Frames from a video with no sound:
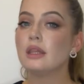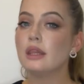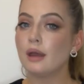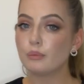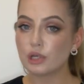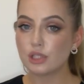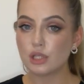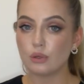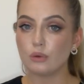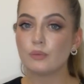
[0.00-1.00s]
Number
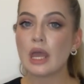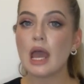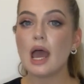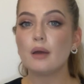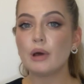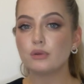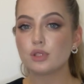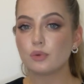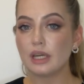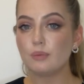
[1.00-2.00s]
2.
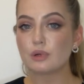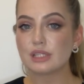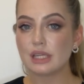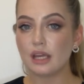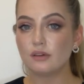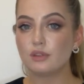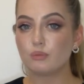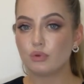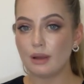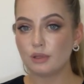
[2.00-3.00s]
About 20% of the
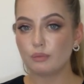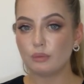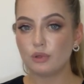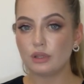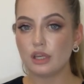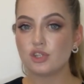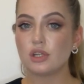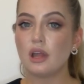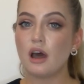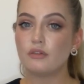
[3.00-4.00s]
Bremen
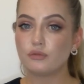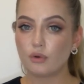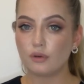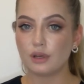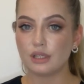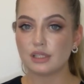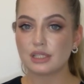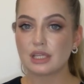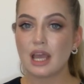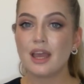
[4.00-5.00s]
population are
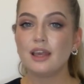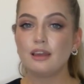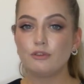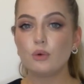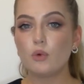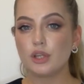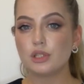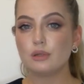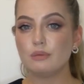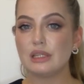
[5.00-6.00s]
foreigners. If you want
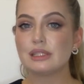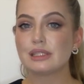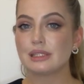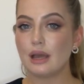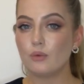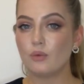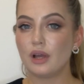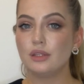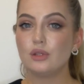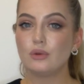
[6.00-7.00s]
to meet
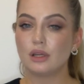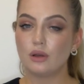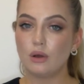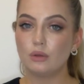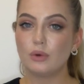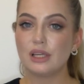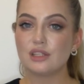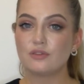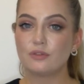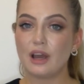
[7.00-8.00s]
someone, you can
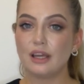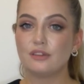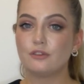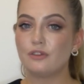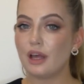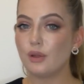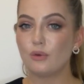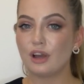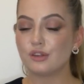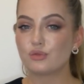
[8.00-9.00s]
always find
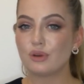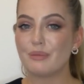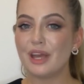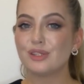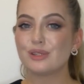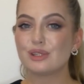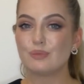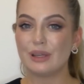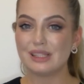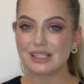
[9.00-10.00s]
fellow countrymen to
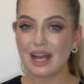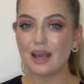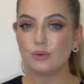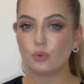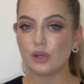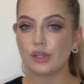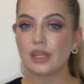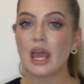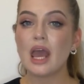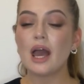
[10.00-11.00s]
spend time
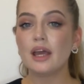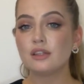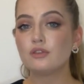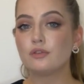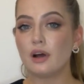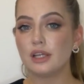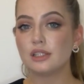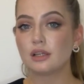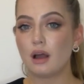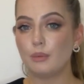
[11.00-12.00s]
with and
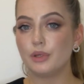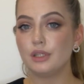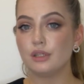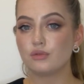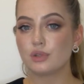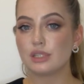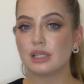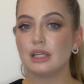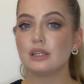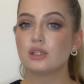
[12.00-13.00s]
find common
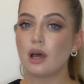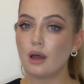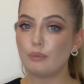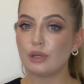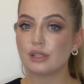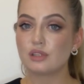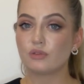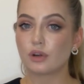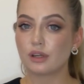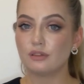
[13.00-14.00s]
interesting topics
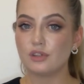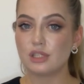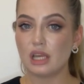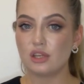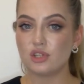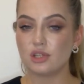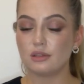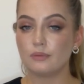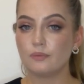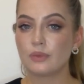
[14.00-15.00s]
for conversation.